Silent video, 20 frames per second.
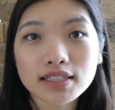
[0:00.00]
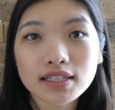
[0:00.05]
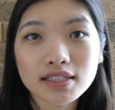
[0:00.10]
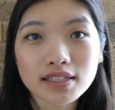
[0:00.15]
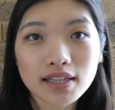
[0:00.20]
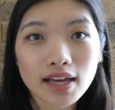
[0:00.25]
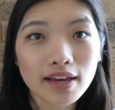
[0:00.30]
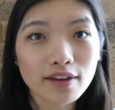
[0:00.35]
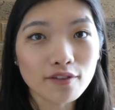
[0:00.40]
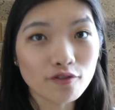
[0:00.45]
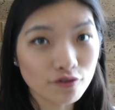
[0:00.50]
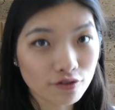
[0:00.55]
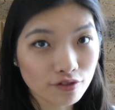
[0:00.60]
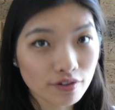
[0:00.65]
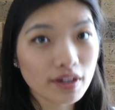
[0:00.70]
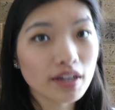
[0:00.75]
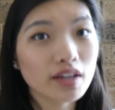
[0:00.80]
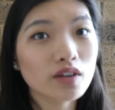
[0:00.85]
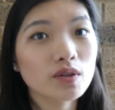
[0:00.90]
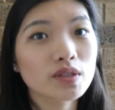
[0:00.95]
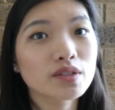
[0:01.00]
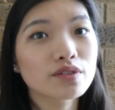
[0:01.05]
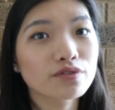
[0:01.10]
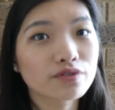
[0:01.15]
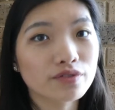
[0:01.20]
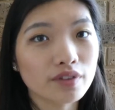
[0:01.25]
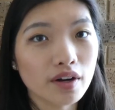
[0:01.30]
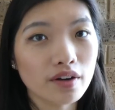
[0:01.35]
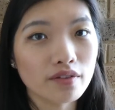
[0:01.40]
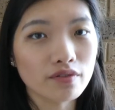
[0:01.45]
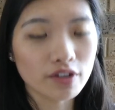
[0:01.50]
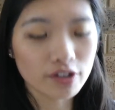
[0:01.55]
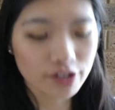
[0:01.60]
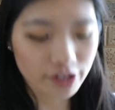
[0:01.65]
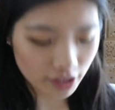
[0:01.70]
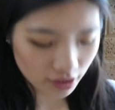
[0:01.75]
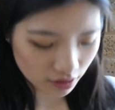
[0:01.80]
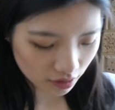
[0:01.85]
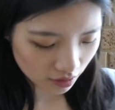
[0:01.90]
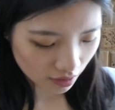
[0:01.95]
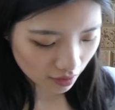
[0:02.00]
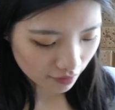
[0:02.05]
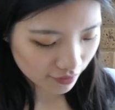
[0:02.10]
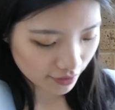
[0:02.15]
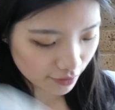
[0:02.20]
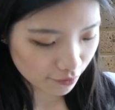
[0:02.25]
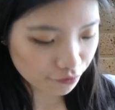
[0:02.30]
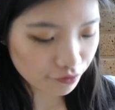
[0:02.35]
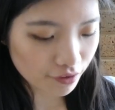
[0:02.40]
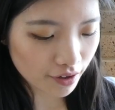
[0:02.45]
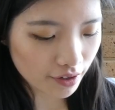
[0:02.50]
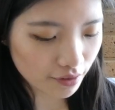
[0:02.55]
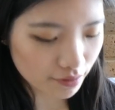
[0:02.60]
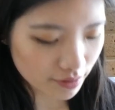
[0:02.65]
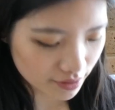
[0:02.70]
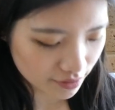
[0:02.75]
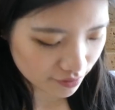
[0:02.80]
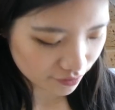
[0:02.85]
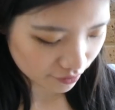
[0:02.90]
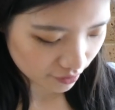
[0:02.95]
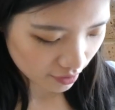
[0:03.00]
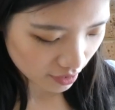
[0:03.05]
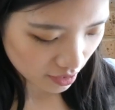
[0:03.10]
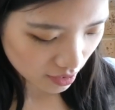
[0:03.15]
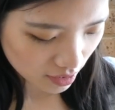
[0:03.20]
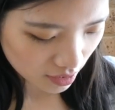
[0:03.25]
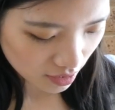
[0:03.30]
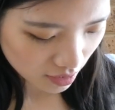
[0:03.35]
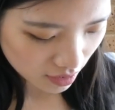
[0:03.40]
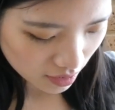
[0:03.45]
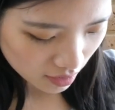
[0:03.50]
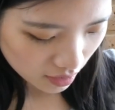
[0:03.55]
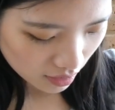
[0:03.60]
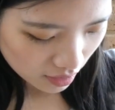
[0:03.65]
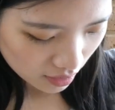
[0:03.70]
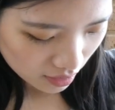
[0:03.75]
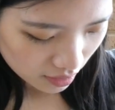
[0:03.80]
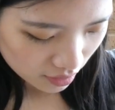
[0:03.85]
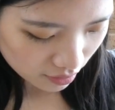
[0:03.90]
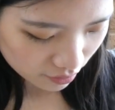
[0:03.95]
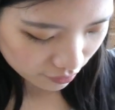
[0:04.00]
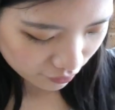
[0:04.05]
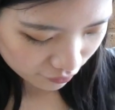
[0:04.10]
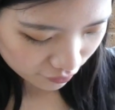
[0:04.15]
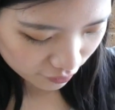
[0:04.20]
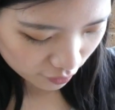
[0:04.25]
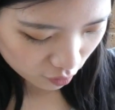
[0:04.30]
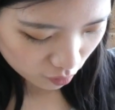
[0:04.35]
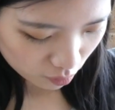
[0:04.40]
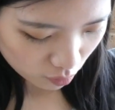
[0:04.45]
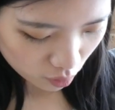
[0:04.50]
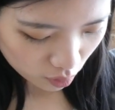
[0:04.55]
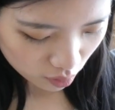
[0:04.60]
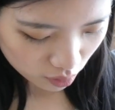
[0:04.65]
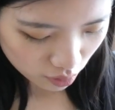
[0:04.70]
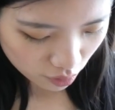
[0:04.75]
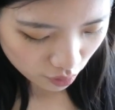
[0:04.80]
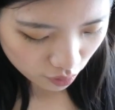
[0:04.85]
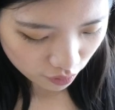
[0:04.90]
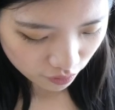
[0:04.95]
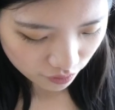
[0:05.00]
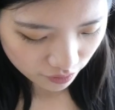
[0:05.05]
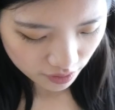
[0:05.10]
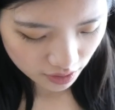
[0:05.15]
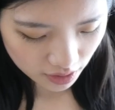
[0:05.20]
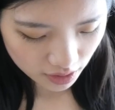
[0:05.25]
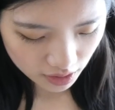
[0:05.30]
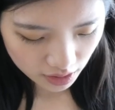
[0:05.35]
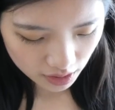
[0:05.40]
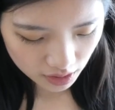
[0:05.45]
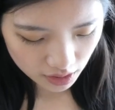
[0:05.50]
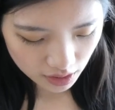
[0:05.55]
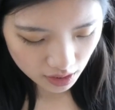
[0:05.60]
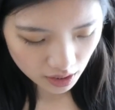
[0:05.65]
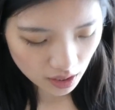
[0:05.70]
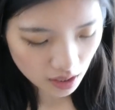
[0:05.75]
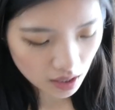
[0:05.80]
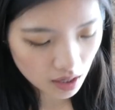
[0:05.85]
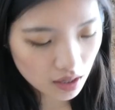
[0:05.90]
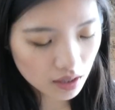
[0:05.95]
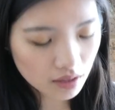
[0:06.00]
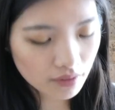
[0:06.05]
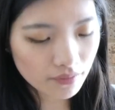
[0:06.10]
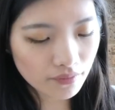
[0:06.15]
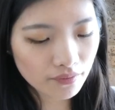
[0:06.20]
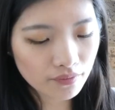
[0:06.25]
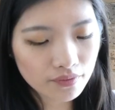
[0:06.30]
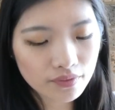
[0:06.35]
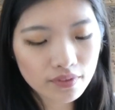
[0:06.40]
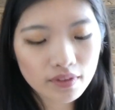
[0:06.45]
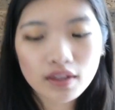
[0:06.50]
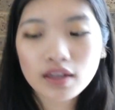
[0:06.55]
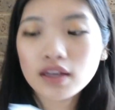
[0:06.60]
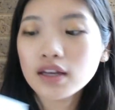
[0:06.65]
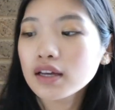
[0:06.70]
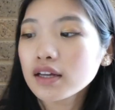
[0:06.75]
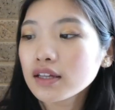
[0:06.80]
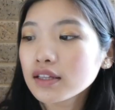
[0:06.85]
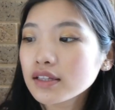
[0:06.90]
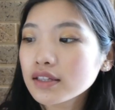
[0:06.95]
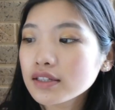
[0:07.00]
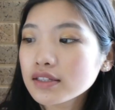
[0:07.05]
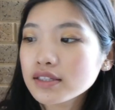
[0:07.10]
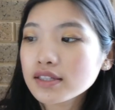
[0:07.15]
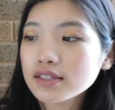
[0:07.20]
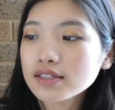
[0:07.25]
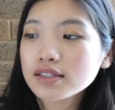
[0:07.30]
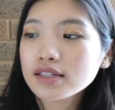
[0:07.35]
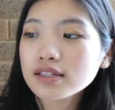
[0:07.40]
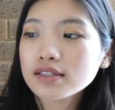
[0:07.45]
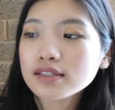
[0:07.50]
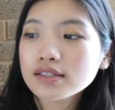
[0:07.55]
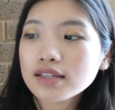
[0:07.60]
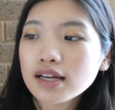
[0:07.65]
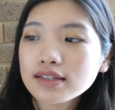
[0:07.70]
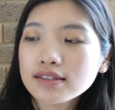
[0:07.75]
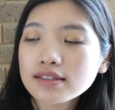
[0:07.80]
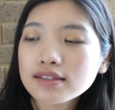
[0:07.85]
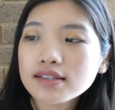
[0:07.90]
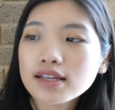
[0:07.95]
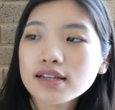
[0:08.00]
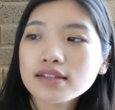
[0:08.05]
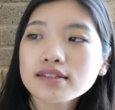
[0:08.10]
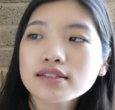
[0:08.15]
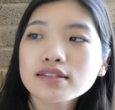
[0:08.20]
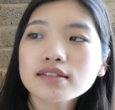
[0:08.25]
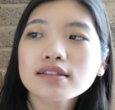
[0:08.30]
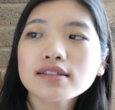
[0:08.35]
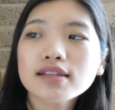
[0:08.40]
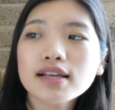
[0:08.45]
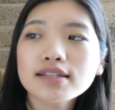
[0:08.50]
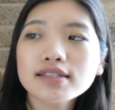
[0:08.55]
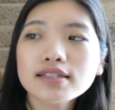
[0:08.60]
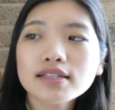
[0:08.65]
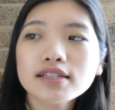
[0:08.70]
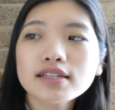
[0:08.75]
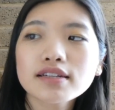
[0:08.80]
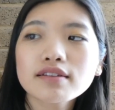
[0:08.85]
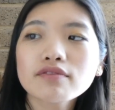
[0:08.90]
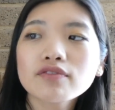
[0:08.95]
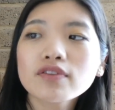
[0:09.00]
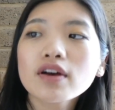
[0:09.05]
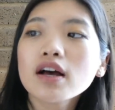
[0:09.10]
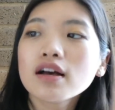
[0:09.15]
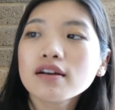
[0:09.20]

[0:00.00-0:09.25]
this is a fragrance-free version. Loving fragrance-free. There are a few more over here. This is the Sunscreens Sensitive